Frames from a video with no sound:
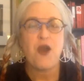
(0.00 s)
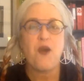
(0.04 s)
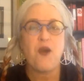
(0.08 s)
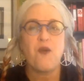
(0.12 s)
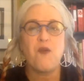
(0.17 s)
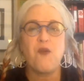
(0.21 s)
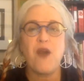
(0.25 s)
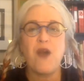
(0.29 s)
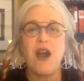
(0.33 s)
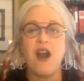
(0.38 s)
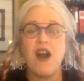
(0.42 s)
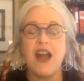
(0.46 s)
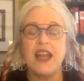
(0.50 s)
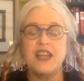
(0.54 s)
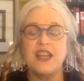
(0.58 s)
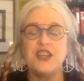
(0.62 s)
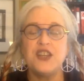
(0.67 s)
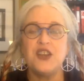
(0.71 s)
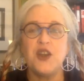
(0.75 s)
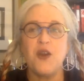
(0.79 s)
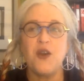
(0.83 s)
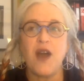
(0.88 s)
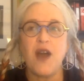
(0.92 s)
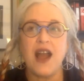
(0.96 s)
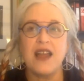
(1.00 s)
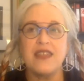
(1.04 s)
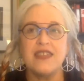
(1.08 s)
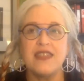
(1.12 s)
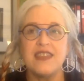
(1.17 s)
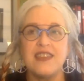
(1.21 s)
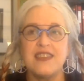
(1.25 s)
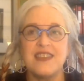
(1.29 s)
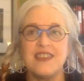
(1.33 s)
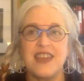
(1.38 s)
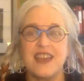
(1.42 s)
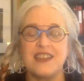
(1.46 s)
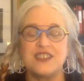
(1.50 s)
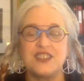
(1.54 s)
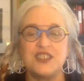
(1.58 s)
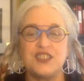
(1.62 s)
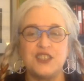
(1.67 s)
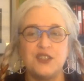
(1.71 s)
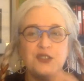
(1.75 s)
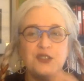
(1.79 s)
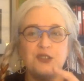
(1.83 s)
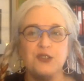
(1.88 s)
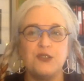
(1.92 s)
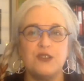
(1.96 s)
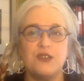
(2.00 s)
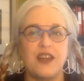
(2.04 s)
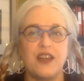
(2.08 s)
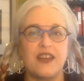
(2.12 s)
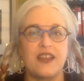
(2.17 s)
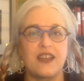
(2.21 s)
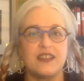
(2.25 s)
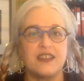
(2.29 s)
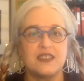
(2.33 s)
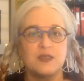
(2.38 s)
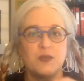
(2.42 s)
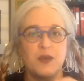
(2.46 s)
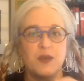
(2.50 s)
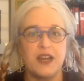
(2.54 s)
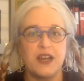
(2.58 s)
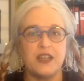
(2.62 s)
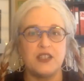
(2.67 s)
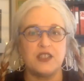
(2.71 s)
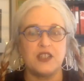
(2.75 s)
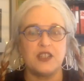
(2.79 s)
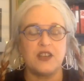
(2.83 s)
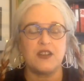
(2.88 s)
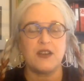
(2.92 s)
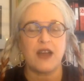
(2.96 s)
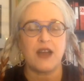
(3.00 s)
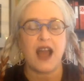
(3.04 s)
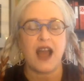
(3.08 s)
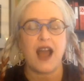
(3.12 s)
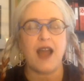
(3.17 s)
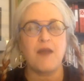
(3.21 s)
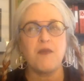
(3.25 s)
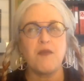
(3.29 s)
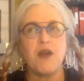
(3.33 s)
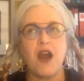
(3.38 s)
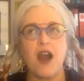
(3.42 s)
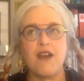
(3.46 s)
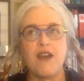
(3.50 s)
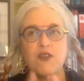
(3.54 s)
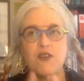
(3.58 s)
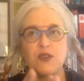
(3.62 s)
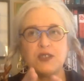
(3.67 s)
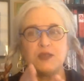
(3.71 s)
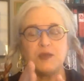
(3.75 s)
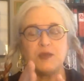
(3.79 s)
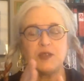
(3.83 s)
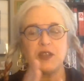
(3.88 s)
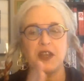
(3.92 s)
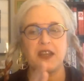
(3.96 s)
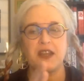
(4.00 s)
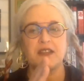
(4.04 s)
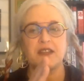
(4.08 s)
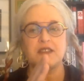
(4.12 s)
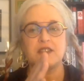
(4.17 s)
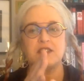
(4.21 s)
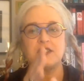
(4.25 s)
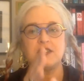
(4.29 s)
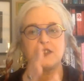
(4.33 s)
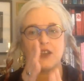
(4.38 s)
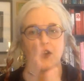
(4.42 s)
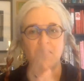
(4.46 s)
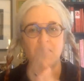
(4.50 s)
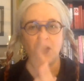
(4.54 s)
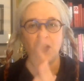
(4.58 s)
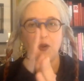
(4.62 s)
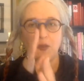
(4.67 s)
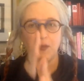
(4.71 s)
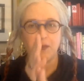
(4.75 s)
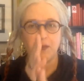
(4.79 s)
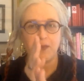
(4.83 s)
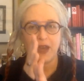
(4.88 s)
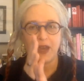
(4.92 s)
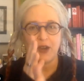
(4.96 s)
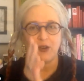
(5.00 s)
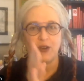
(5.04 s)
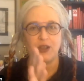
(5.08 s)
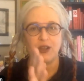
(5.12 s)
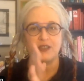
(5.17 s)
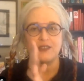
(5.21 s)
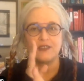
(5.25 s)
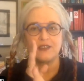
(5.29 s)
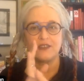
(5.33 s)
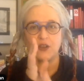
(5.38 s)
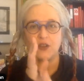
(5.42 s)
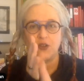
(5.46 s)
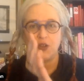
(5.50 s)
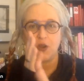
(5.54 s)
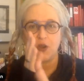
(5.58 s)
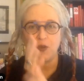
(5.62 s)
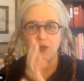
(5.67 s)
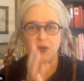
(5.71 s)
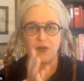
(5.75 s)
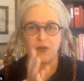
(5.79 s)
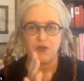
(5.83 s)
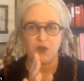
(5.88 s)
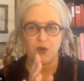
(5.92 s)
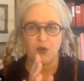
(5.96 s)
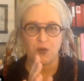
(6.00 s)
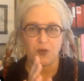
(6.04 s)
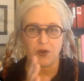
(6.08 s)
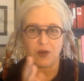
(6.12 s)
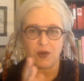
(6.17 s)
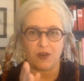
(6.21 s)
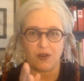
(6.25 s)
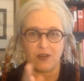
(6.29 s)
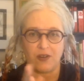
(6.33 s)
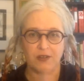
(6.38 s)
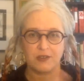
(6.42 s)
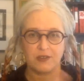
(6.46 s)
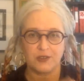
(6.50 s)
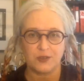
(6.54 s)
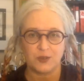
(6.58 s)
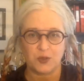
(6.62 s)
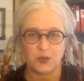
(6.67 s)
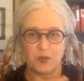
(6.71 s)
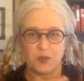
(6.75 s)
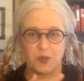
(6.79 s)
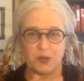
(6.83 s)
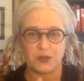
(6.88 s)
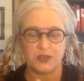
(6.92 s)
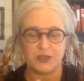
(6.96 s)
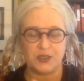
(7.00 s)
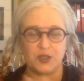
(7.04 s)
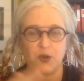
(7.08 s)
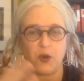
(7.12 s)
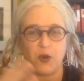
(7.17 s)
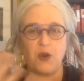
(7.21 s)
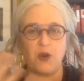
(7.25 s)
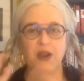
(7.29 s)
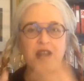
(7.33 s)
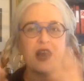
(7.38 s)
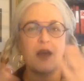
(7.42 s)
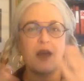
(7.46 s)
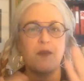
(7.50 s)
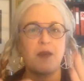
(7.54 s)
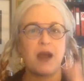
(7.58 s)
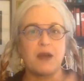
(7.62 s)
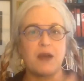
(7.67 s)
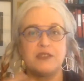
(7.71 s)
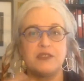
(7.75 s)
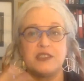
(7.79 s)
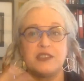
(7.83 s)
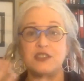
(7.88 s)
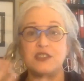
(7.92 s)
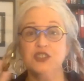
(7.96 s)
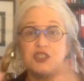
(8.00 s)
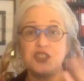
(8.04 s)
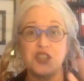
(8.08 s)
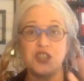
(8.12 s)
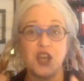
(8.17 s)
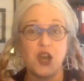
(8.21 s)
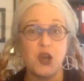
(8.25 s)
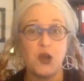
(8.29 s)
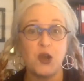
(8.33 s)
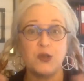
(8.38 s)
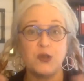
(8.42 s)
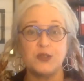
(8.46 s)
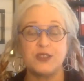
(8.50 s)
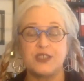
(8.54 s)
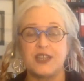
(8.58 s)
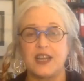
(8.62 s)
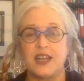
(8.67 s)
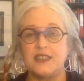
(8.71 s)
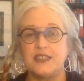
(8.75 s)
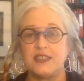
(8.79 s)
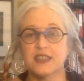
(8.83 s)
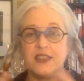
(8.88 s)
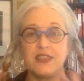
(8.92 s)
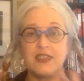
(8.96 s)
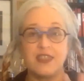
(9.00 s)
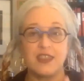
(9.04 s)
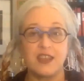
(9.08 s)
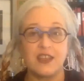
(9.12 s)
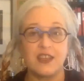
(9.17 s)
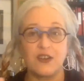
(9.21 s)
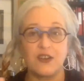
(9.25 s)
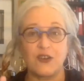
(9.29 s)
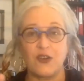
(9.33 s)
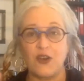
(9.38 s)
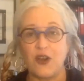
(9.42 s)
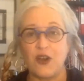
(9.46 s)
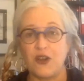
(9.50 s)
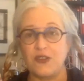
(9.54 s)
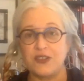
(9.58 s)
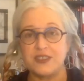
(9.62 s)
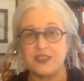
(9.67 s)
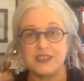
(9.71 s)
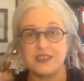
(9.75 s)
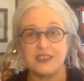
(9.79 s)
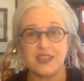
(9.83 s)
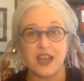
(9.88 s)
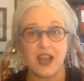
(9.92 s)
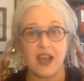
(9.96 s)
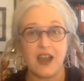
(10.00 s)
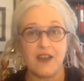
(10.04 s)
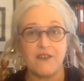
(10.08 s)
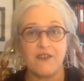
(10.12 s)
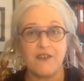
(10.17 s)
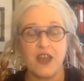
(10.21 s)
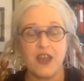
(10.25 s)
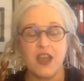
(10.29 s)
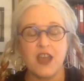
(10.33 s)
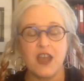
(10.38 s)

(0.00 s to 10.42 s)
Well, and I think that too, like as much, I've always been like a solo performer sort of person. Growing up, I was in shows and I did theater and all this stuff.